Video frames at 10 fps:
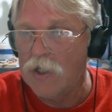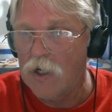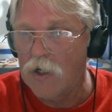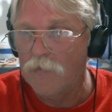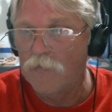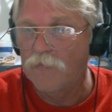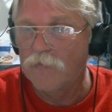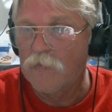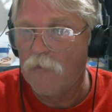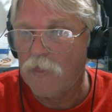Um,
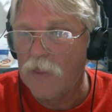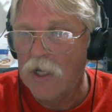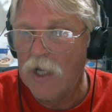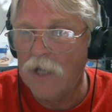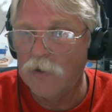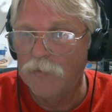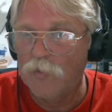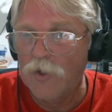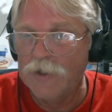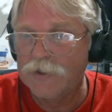Alan
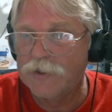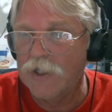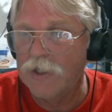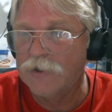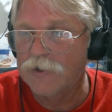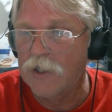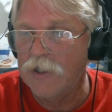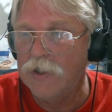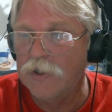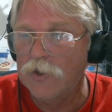Prince says, I
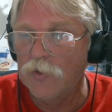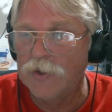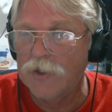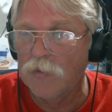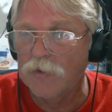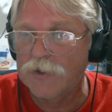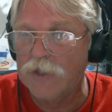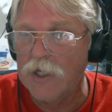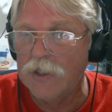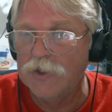need to do a
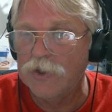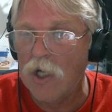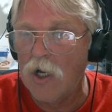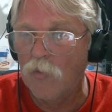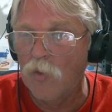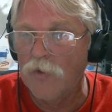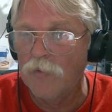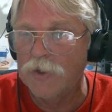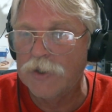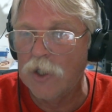double-sided job where the
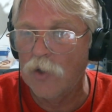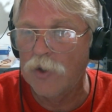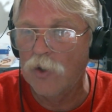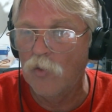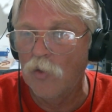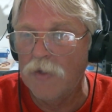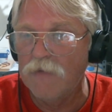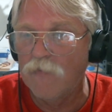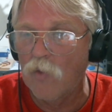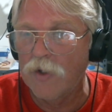material will be
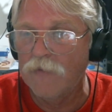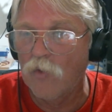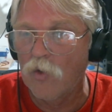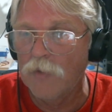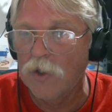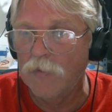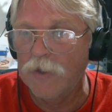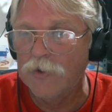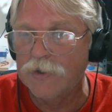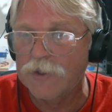forty-four
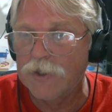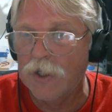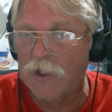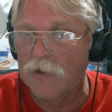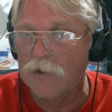millimeters thick.